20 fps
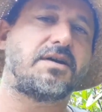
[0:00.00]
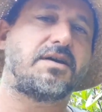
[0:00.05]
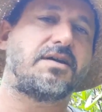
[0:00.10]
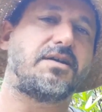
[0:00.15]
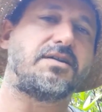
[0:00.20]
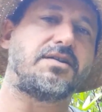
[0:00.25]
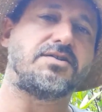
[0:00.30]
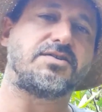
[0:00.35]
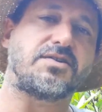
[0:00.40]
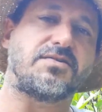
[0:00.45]

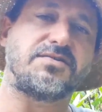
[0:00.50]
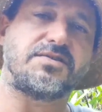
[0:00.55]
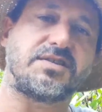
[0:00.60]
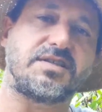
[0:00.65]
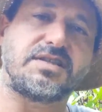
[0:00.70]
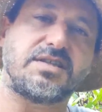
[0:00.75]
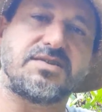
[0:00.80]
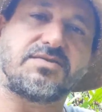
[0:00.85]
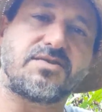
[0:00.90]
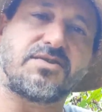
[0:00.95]
There's obviously
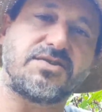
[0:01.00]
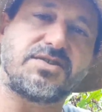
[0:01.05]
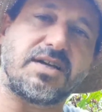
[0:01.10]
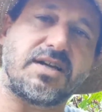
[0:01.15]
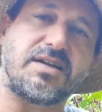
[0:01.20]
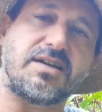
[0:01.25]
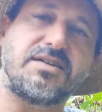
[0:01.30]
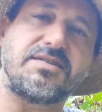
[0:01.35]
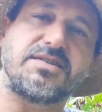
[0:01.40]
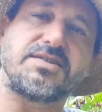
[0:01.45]
this
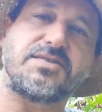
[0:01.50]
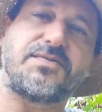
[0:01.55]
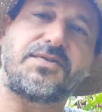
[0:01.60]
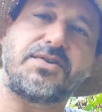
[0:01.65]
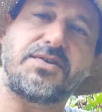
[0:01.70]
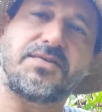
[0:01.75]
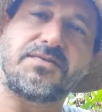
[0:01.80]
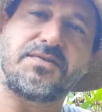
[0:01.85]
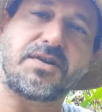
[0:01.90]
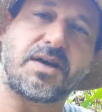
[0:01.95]
Rosella, and there's a few
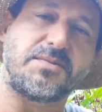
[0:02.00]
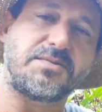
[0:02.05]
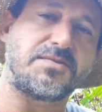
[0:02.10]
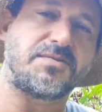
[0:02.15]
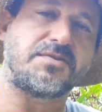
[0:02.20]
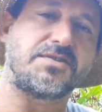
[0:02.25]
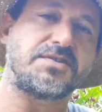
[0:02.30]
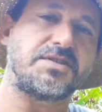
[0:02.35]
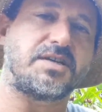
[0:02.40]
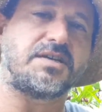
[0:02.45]
different types of
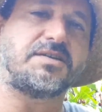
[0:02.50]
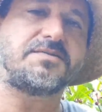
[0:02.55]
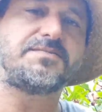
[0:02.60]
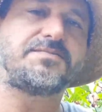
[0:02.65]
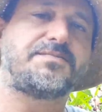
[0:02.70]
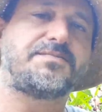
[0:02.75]
Rosella.